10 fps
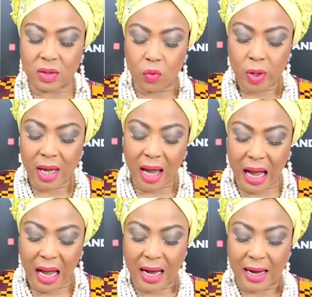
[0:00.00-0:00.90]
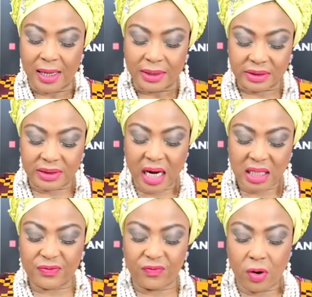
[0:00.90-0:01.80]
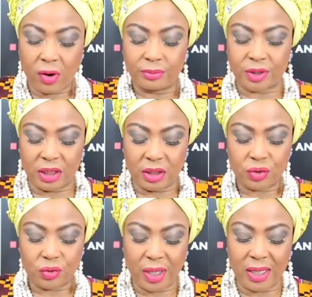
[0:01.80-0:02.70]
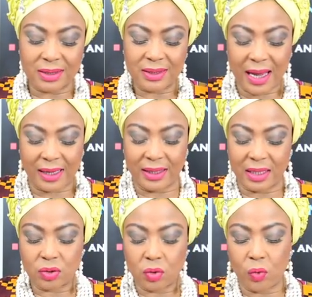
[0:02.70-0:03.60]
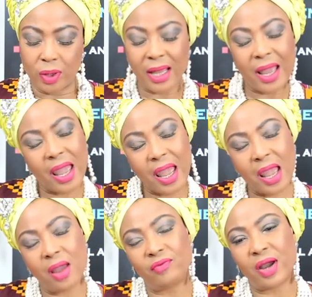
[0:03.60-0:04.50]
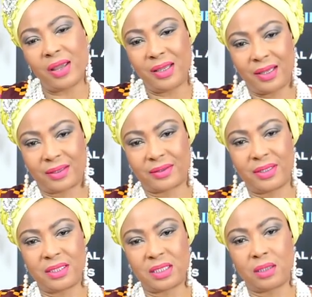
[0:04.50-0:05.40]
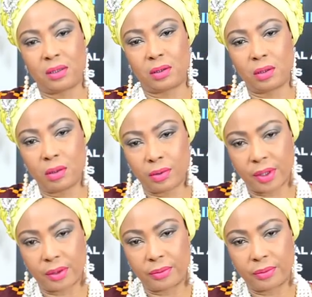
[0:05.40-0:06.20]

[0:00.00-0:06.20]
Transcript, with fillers: we are transformed into his likeness with ever increasing glory.